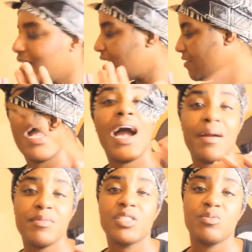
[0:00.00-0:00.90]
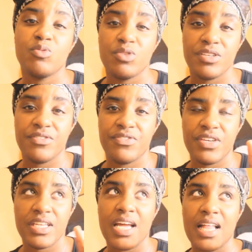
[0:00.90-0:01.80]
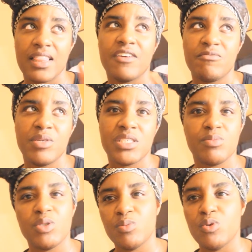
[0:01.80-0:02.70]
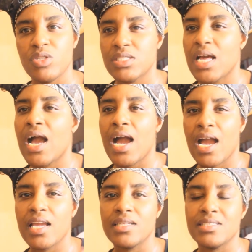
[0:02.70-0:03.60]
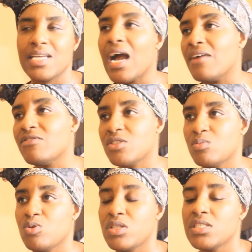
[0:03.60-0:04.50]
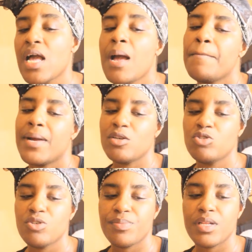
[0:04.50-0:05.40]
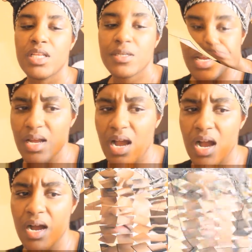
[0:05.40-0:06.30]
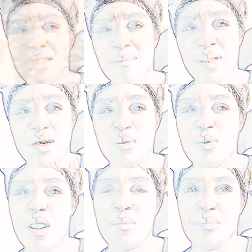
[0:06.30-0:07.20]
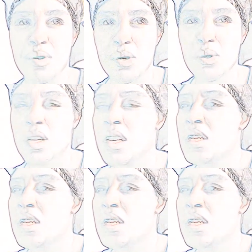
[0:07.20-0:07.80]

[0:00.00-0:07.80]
in love with. I'm a smoothie fiend. I love me some smoothies. I die for smoothies. My Nutribullet, the blender part broke.